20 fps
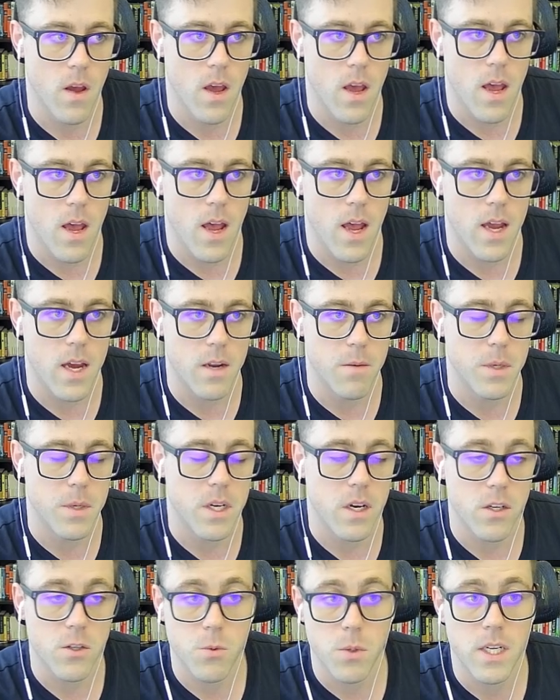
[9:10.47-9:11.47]
And
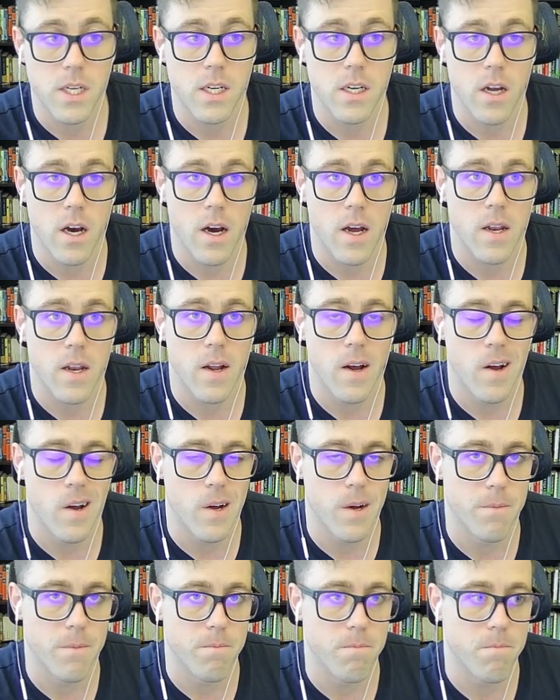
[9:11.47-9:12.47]
because we did not
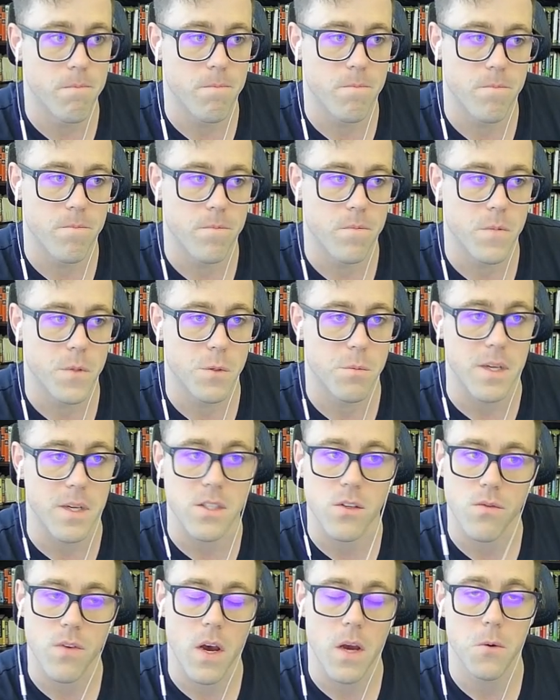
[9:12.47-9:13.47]
um,
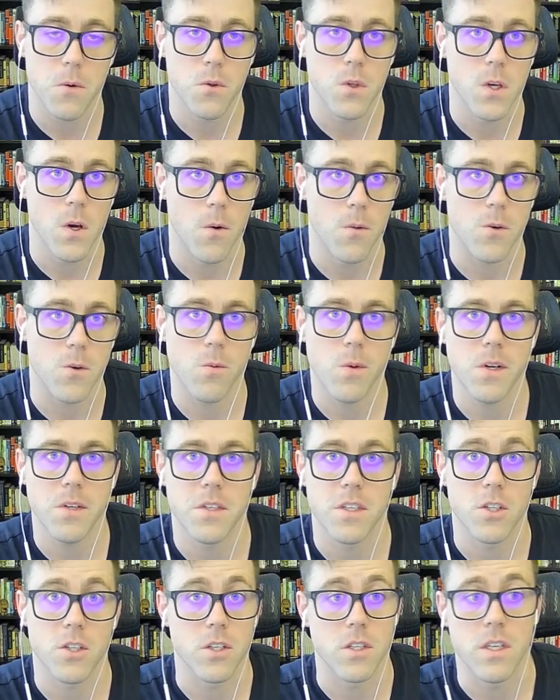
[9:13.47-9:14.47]
specify who the owner was,
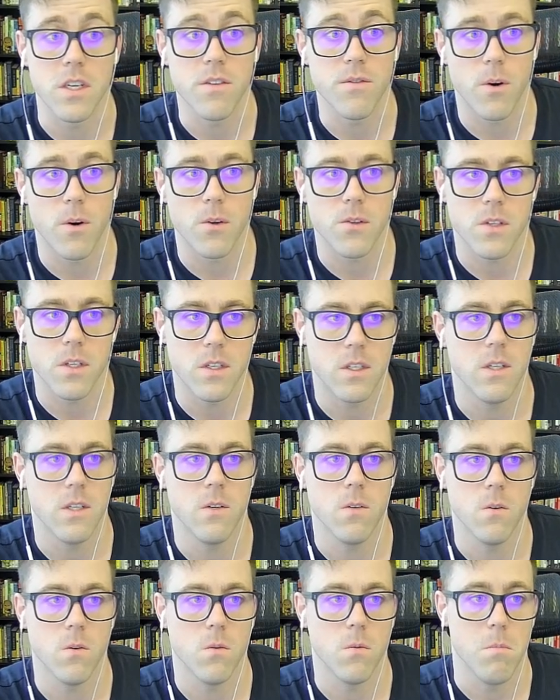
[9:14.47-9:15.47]
it just defaulted
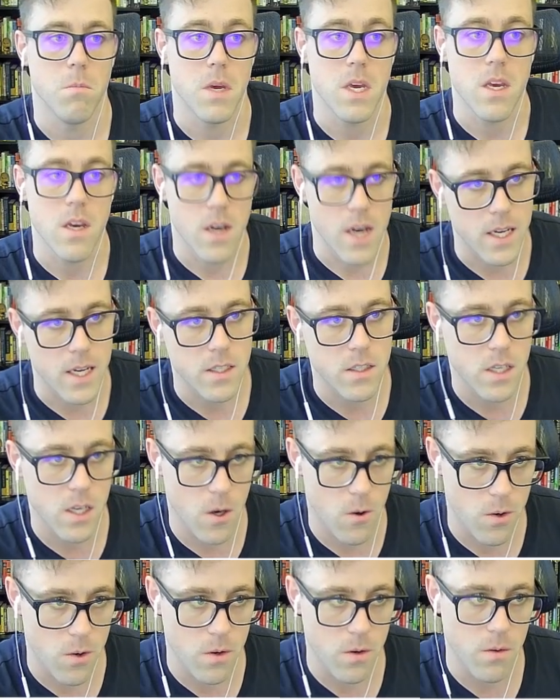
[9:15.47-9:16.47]
to me as the
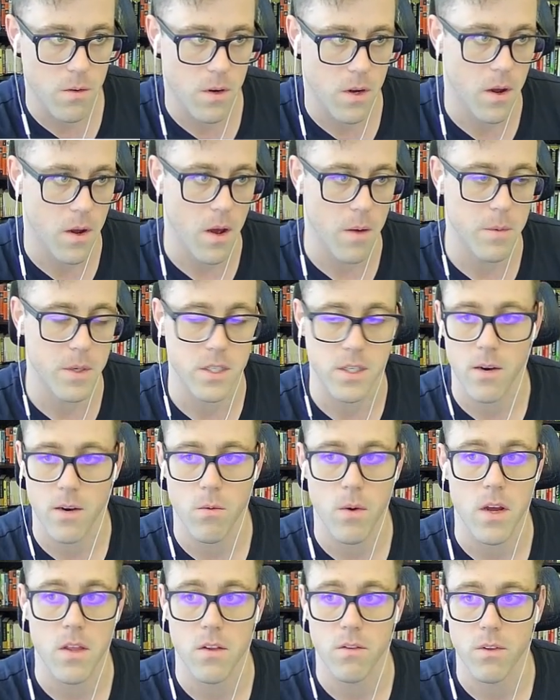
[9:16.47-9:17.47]
owner uh, because I
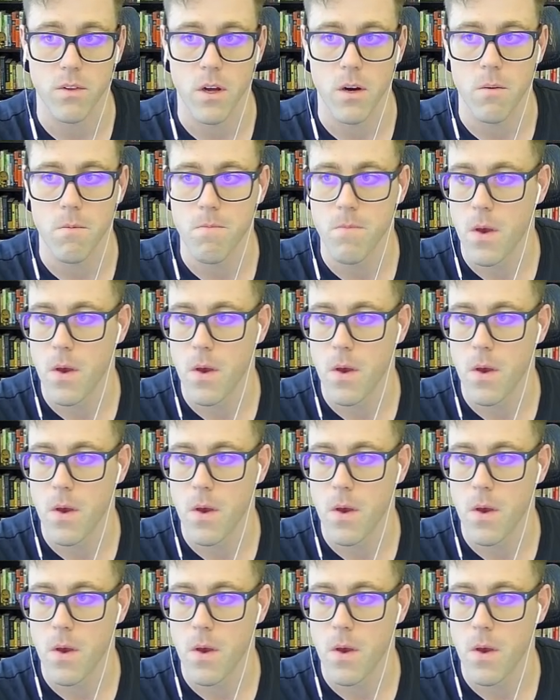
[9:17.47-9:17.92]
ran the flow.